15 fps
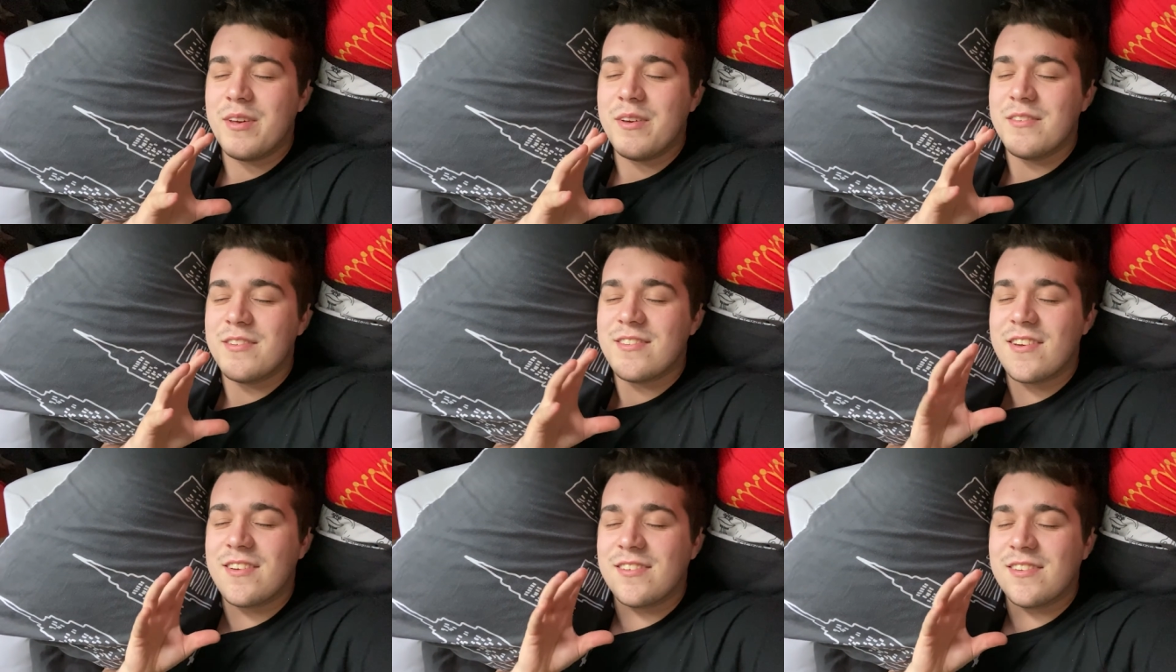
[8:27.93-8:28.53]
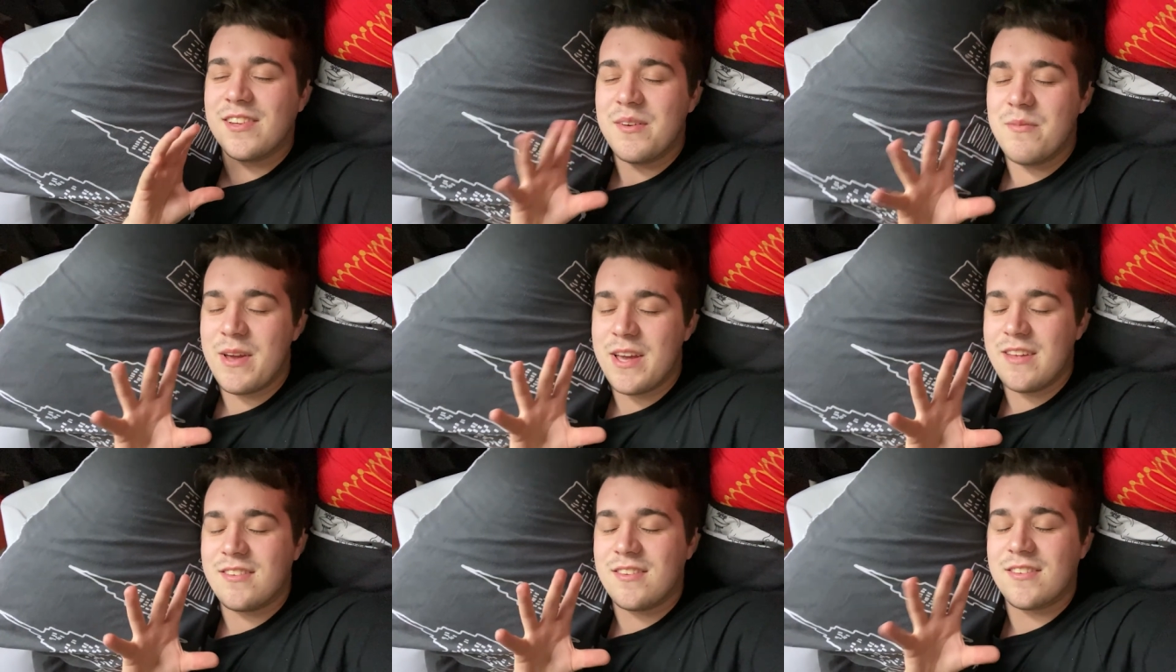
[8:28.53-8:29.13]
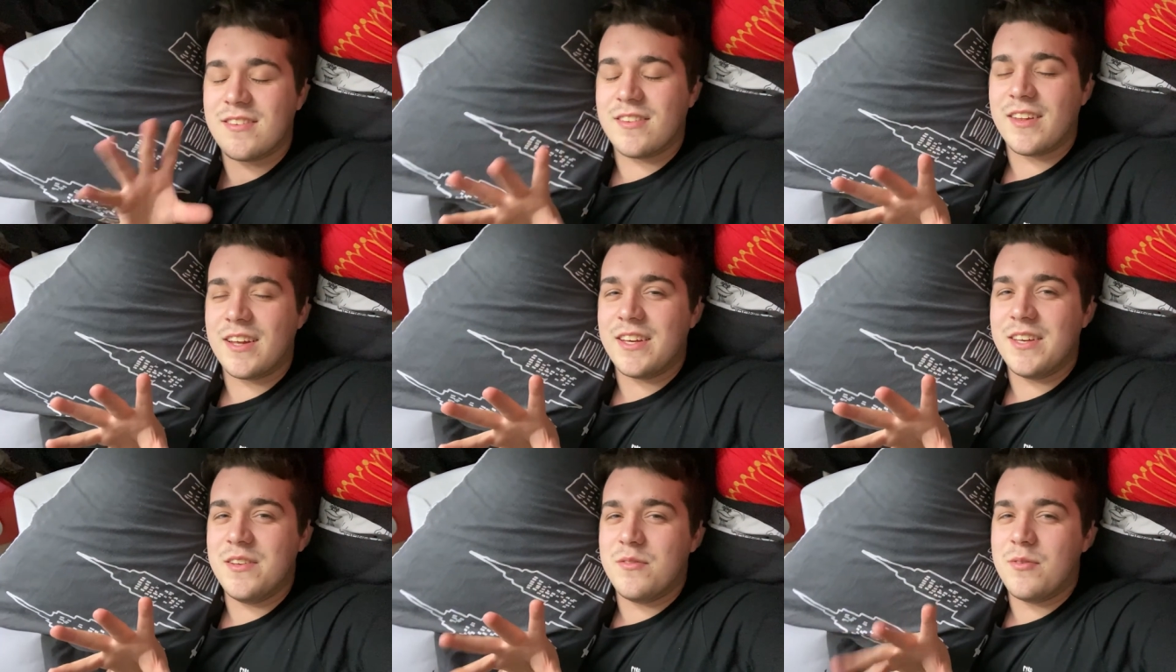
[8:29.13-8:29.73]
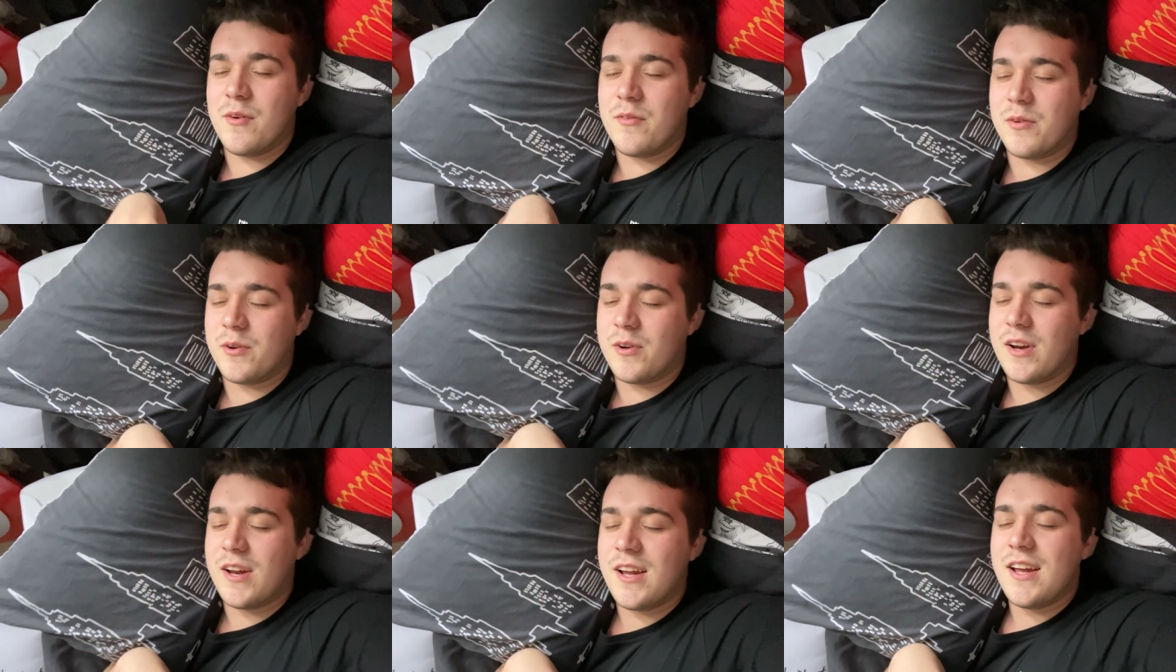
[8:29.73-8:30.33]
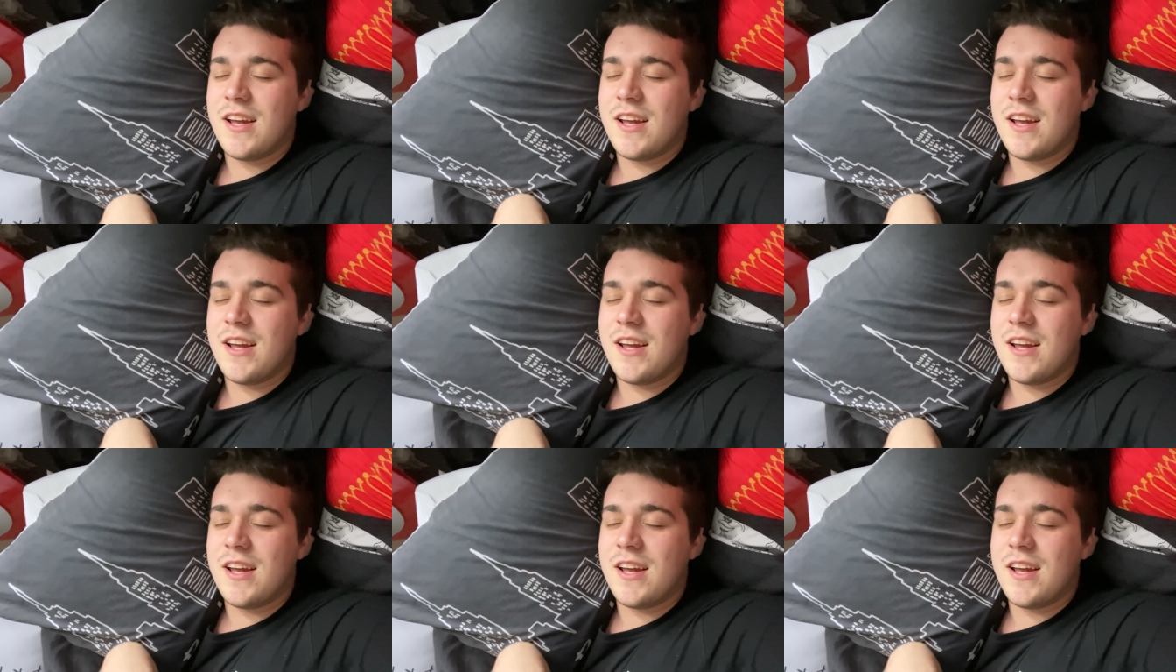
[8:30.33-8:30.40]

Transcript: It was honestly amazing. So thank you to everyone.